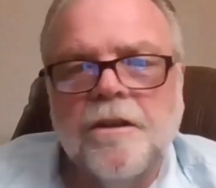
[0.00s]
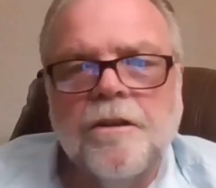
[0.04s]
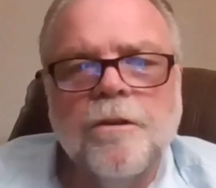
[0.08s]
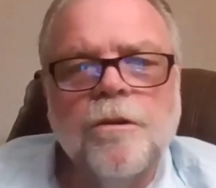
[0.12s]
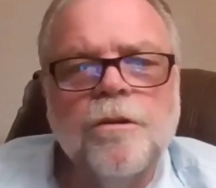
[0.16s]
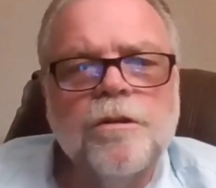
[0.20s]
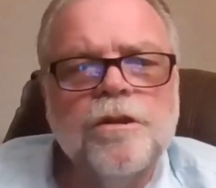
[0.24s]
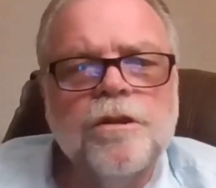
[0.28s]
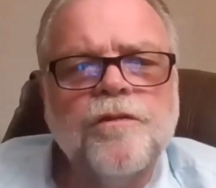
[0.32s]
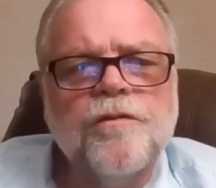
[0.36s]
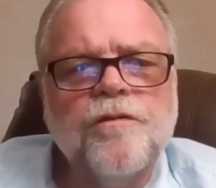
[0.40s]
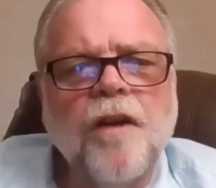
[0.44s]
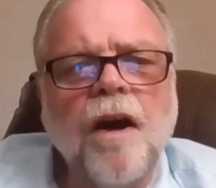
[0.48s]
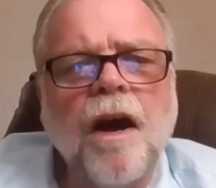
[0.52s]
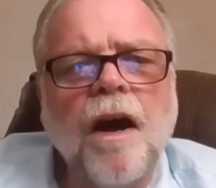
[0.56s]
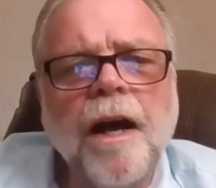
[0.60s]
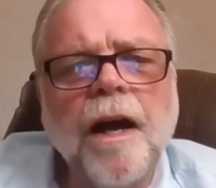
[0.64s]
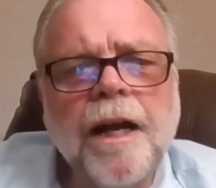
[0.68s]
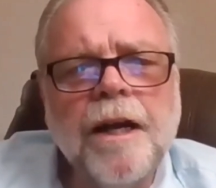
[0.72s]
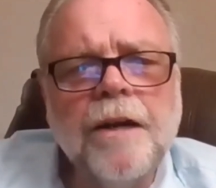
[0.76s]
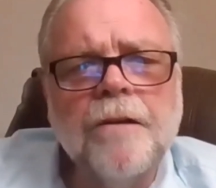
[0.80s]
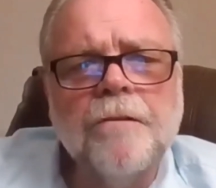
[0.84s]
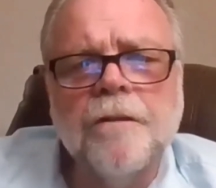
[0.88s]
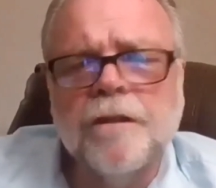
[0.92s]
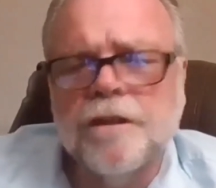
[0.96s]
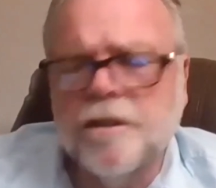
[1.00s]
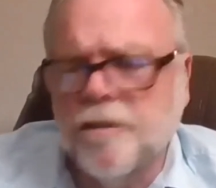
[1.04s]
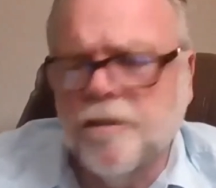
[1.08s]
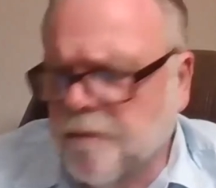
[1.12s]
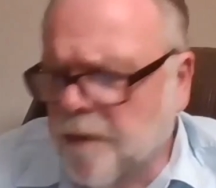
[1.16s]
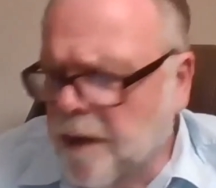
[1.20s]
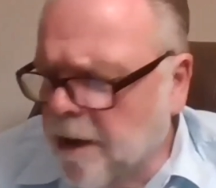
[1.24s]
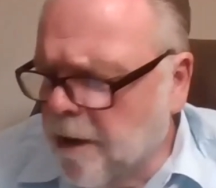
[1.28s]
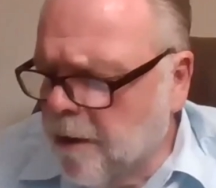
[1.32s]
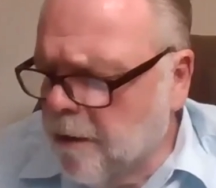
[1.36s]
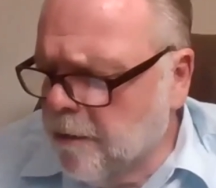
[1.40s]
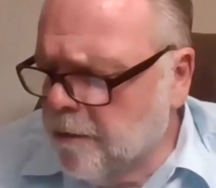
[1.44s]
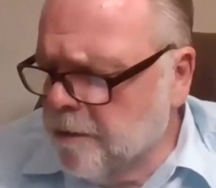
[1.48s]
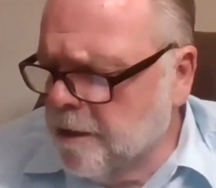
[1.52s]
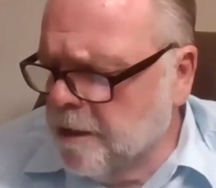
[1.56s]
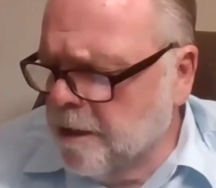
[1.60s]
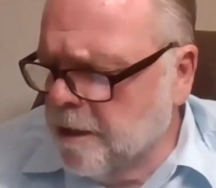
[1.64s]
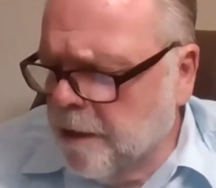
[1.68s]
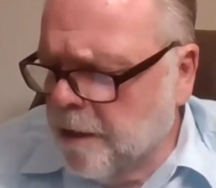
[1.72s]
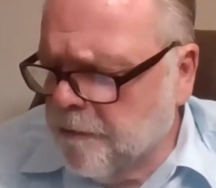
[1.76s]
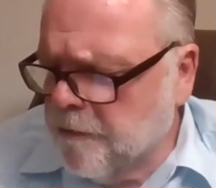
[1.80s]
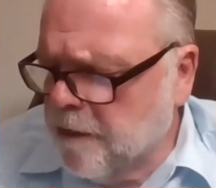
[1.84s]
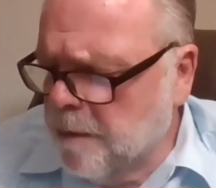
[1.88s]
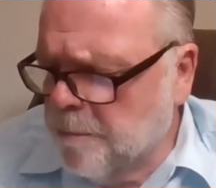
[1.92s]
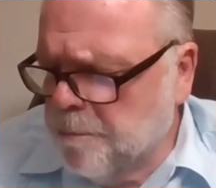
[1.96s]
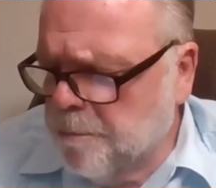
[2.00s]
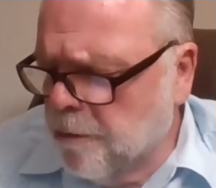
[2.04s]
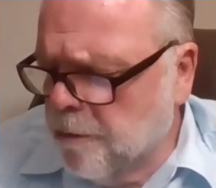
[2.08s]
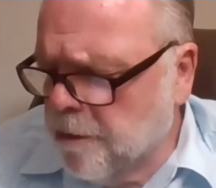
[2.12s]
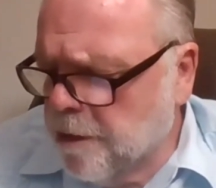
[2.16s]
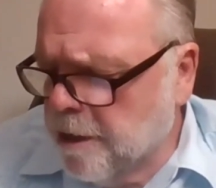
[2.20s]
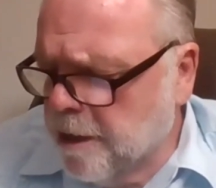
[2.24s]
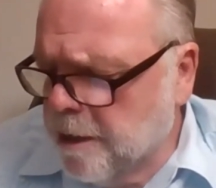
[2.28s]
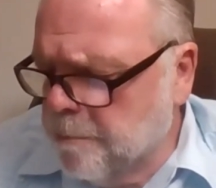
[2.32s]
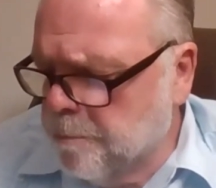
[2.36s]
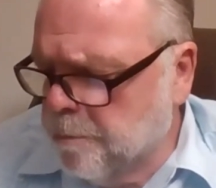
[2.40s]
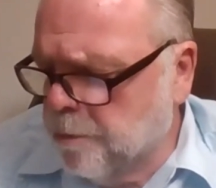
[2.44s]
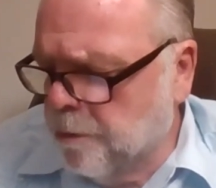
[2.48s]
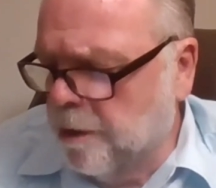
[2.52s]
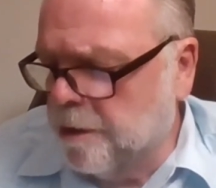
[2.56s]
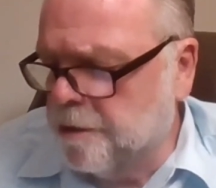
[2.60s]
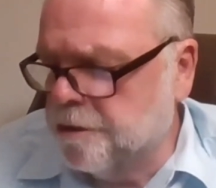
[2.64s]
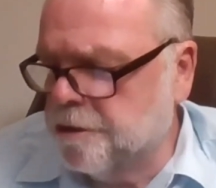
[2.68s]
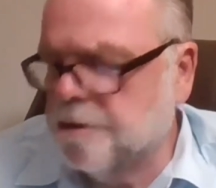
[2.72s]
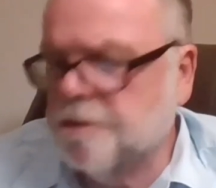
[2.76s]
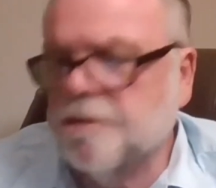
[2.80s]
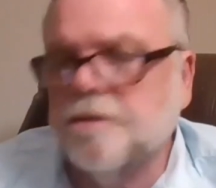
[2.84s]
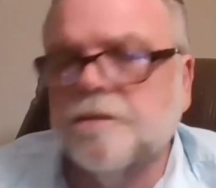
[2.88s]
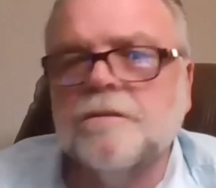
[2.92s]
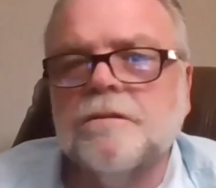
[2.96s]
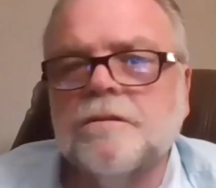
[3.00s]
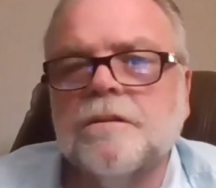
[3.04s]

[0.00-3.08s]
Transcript: whose fire is found in every burning bush